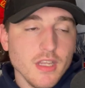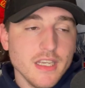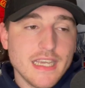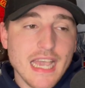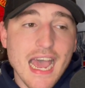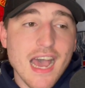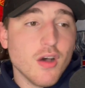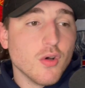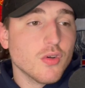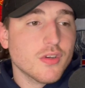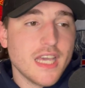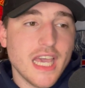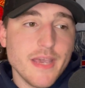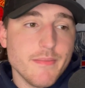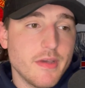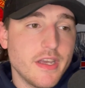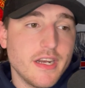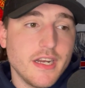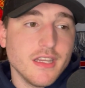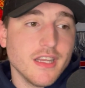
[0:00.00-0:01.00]
Cowell came
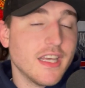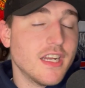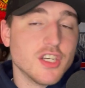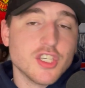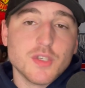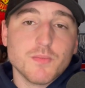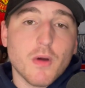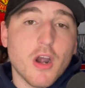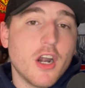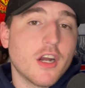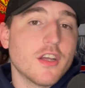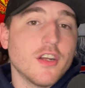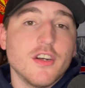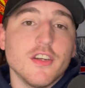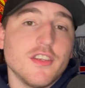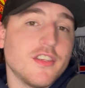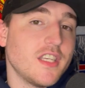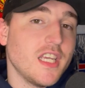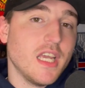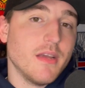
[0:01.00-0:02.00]
in and lit a spark under
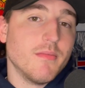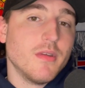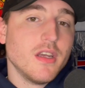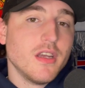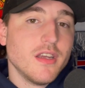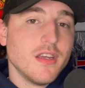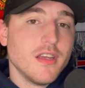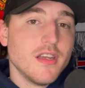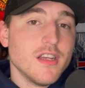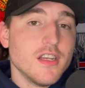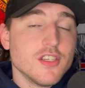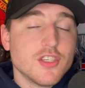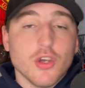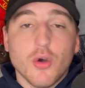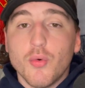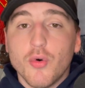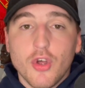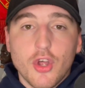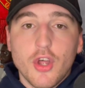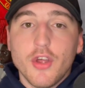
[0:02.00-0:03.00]
the team, so
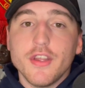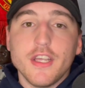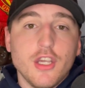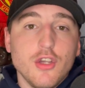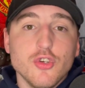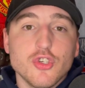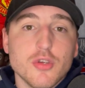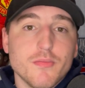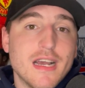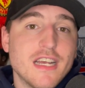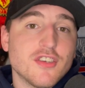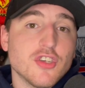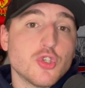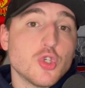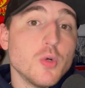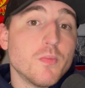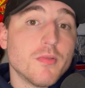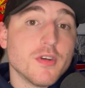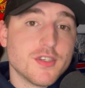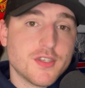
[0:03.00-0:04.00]
we'll only use him as a
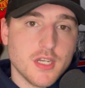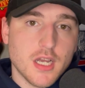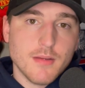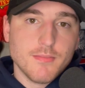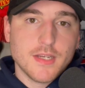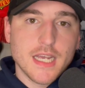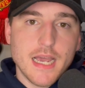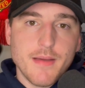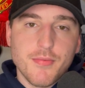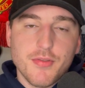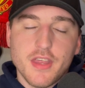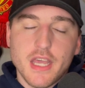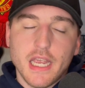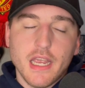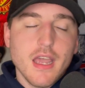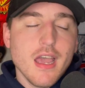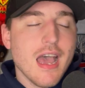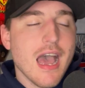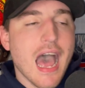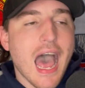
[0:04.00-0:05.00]
super sub type thing.
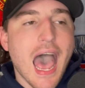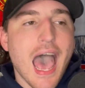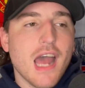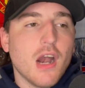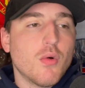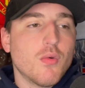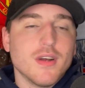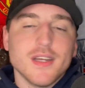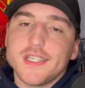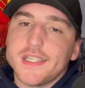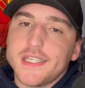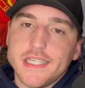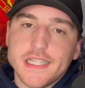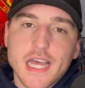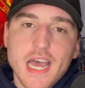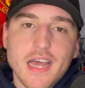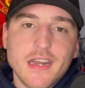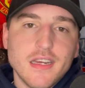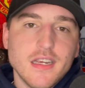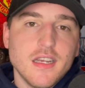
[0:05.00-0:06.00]
I don't want to see
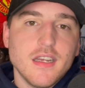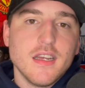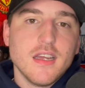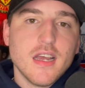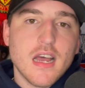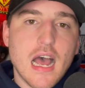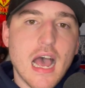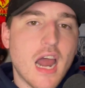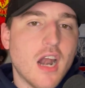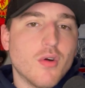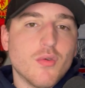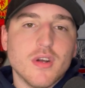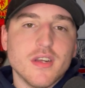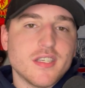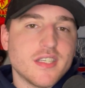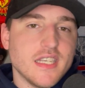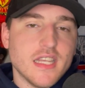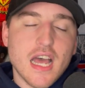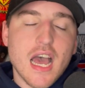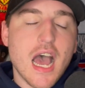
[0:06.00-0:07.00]
that. I don't want to
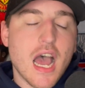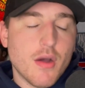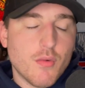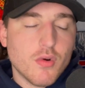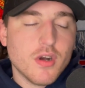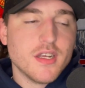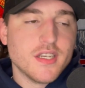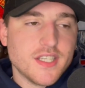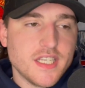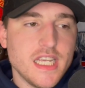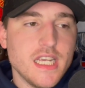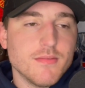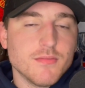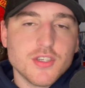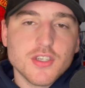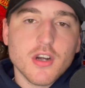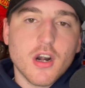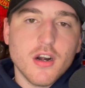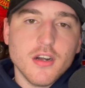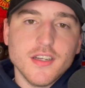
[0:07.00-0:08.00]
see that. I want to see him
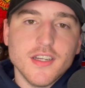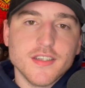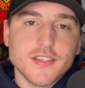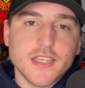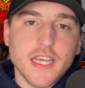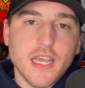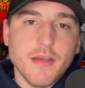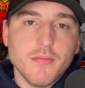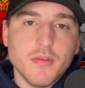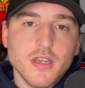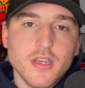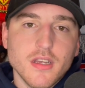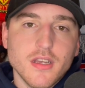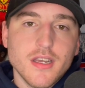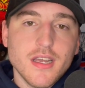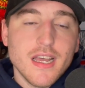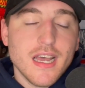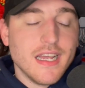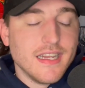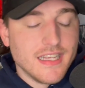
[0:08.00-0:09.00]
start in this game.
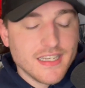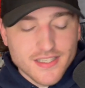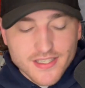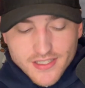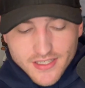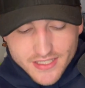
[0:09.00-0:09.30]
This is a